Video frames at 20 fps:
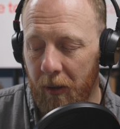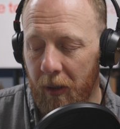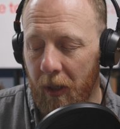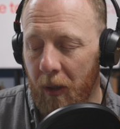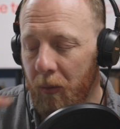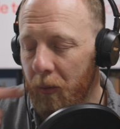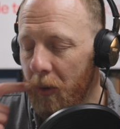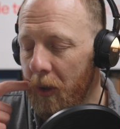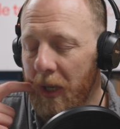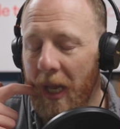
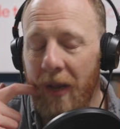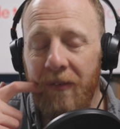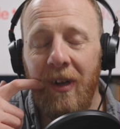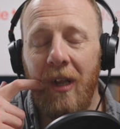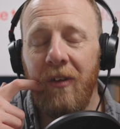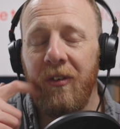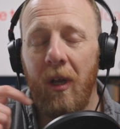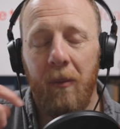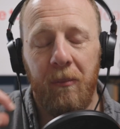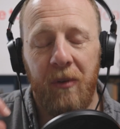if
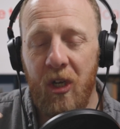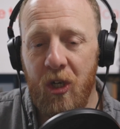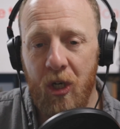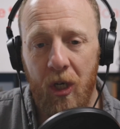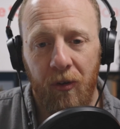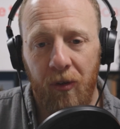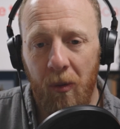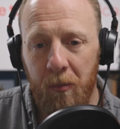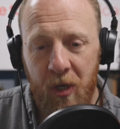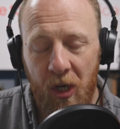let's say I'm
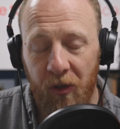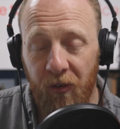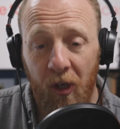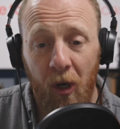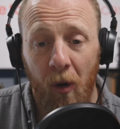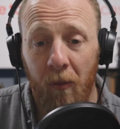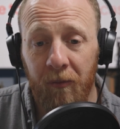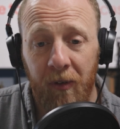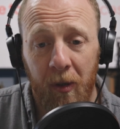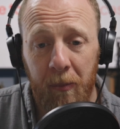teaching a subject to
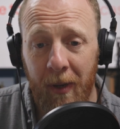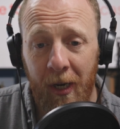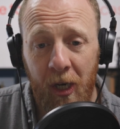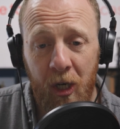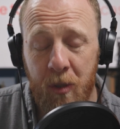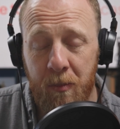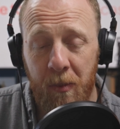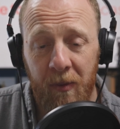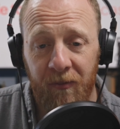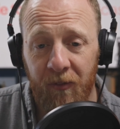conflict
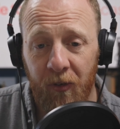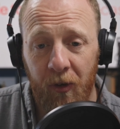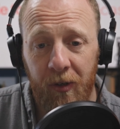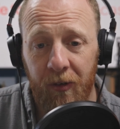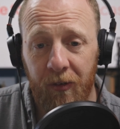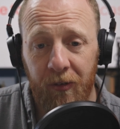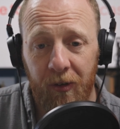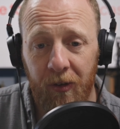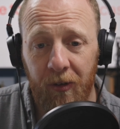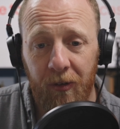management, for
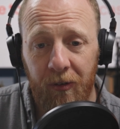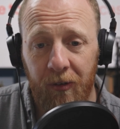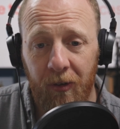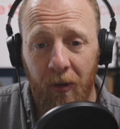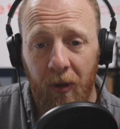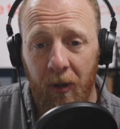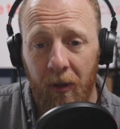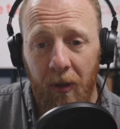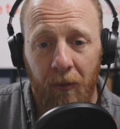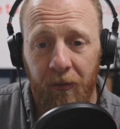instance,
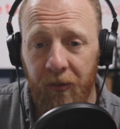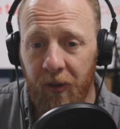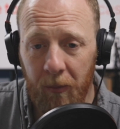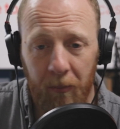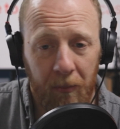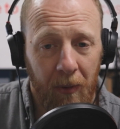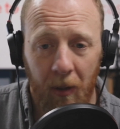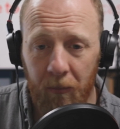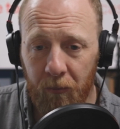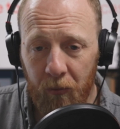so I
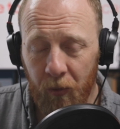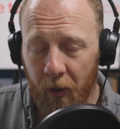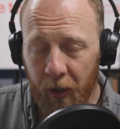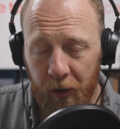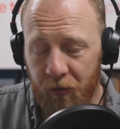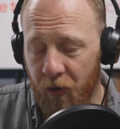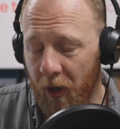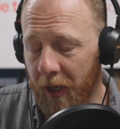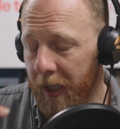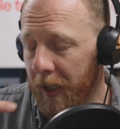obviously run
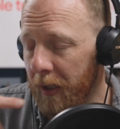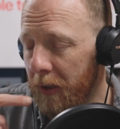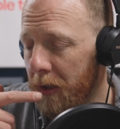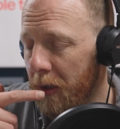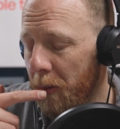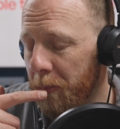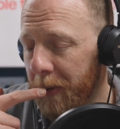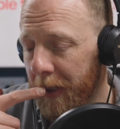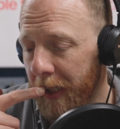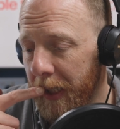a training
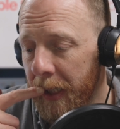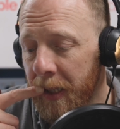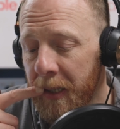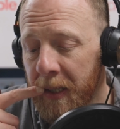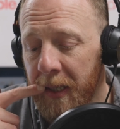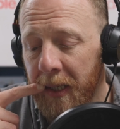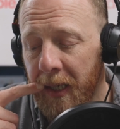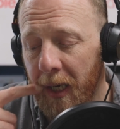company.